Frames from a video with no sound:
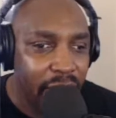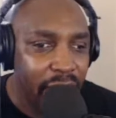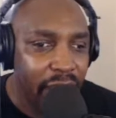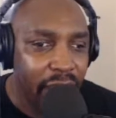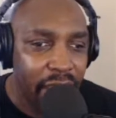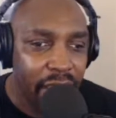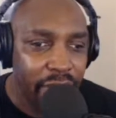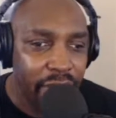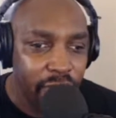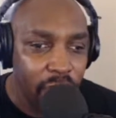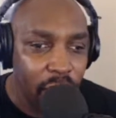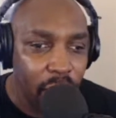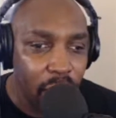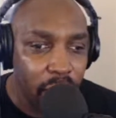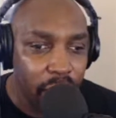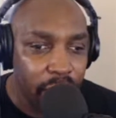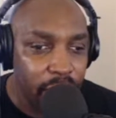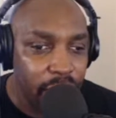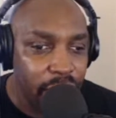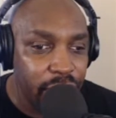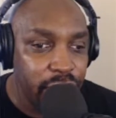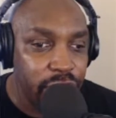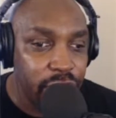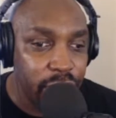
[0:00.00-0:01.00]
as
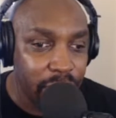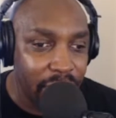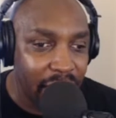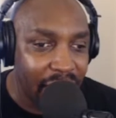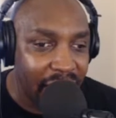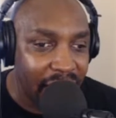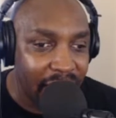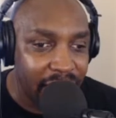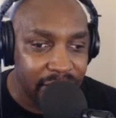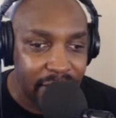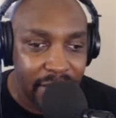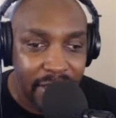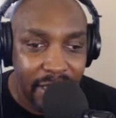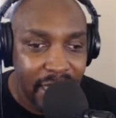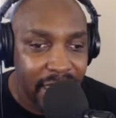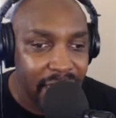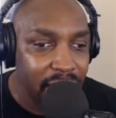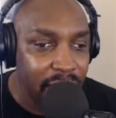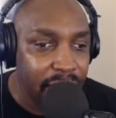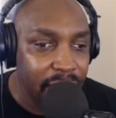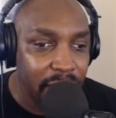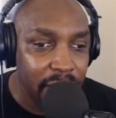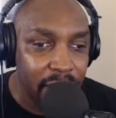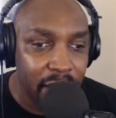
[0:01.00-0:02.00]
you guys are
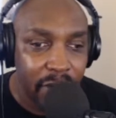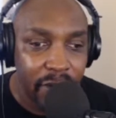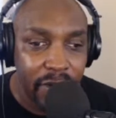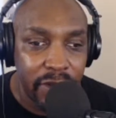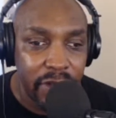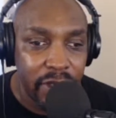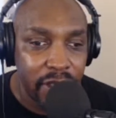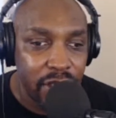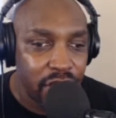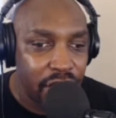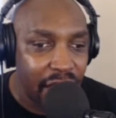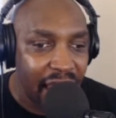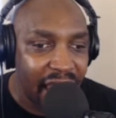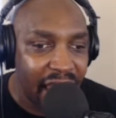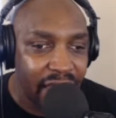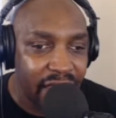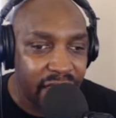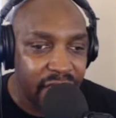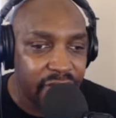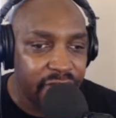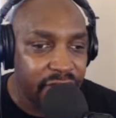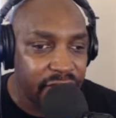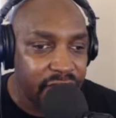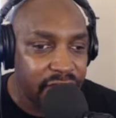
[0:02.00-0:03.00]
letting me know in the chat,
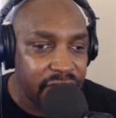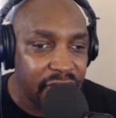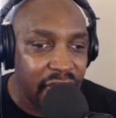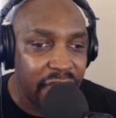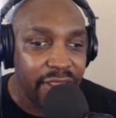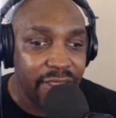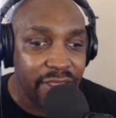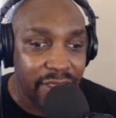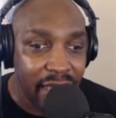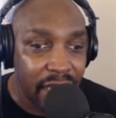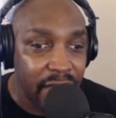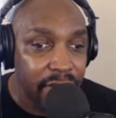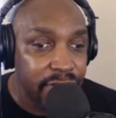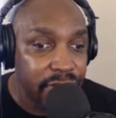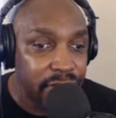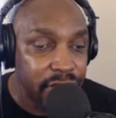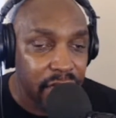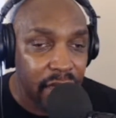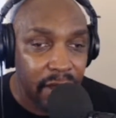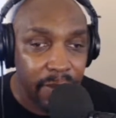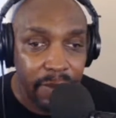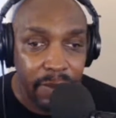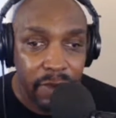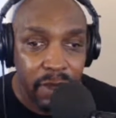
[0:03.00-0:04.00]
give us a thumbs
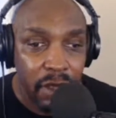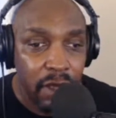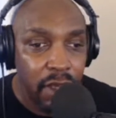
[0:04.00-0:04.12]
up.